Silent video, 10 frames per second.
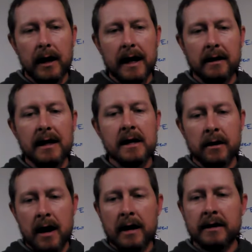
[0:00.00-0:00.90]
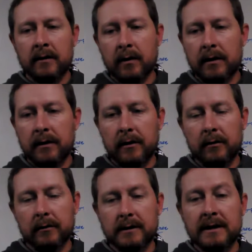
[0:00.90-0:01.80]
And interacting with
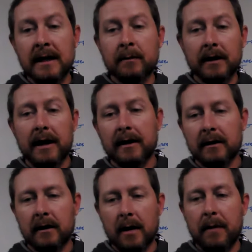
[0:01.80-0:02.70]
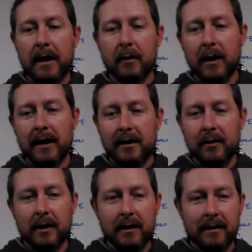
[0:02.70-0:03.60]
you seemed like a better way to
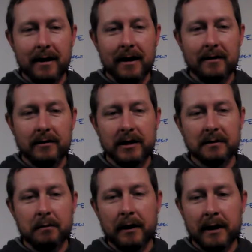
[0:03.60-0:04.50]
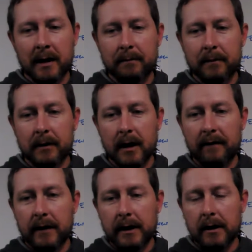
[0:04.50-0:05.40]
do it than just putting up
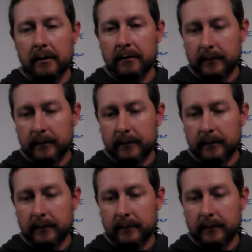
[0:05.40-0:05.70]
a video.